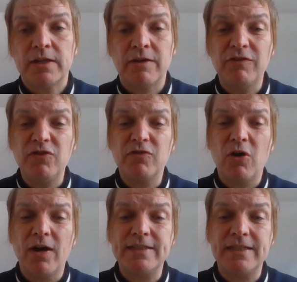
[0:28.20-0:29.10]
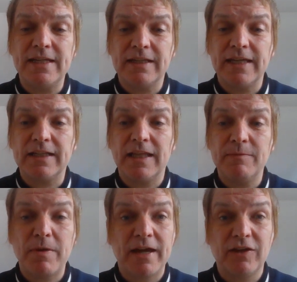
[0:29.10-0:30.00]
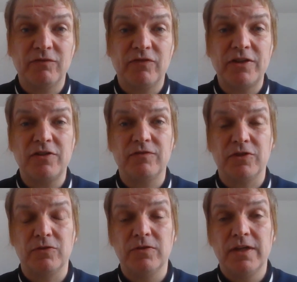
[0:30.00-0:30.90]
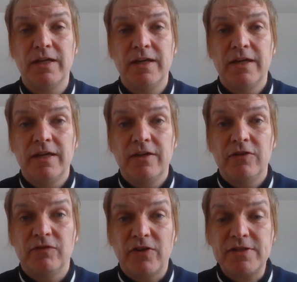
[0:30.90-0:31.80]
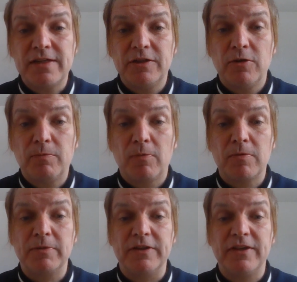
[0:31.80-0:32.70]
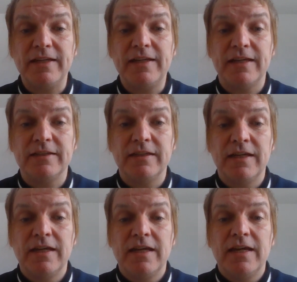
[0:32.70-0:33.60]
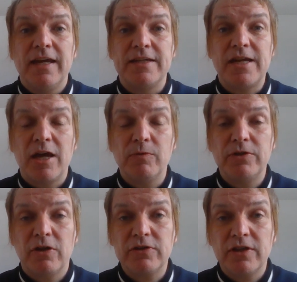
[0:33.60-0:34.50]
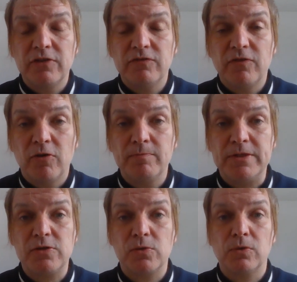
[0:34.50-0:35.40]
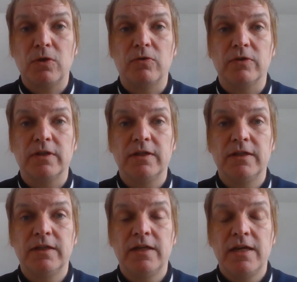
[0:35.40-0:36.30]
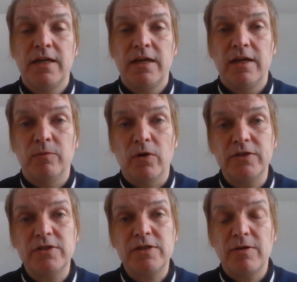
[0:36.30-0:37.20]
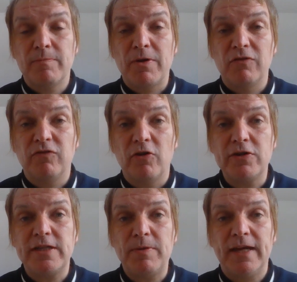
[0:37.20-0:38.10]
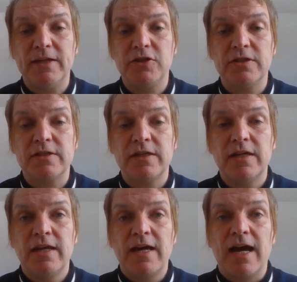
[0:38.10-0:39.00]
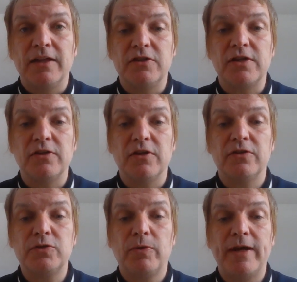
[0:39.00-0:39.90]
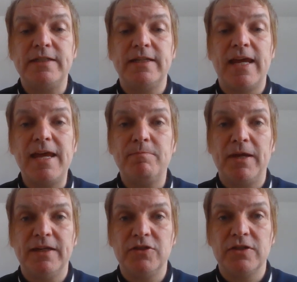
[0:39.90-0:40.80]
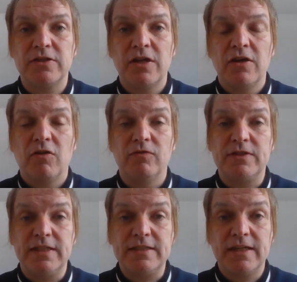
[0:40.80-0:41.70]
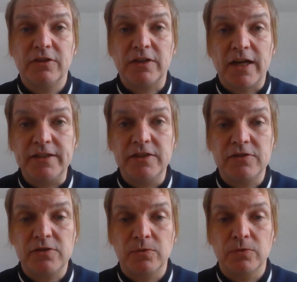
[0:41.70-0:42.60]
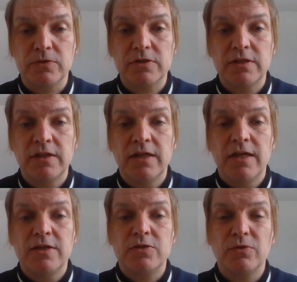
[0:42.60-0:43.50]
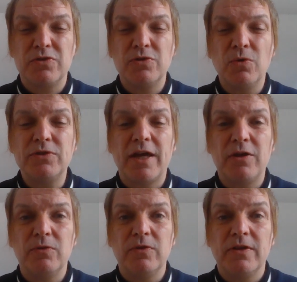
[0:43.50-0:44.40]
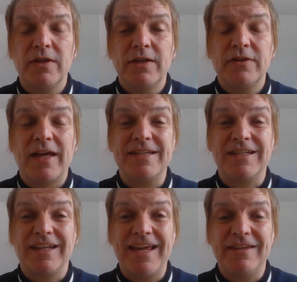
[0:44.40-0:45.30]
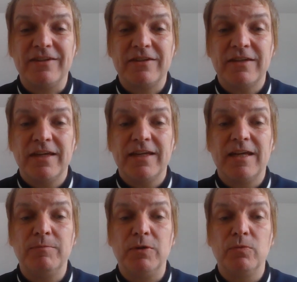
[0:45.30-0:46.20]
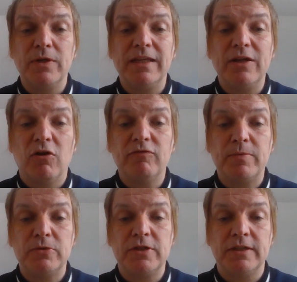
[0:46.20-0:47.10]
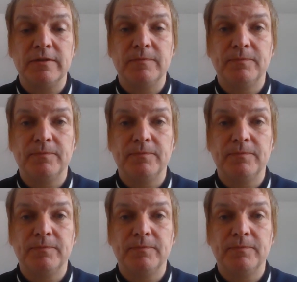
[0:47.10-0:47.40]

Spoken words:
Now, if you've got a DLA claim pack in front of you, the first thing you're probably thinking is how on earth can the form be so long? It runs to about 40 pages and there's another 28 pages of detailed guidance notes. So there's no doubt that its length can be really off-putting.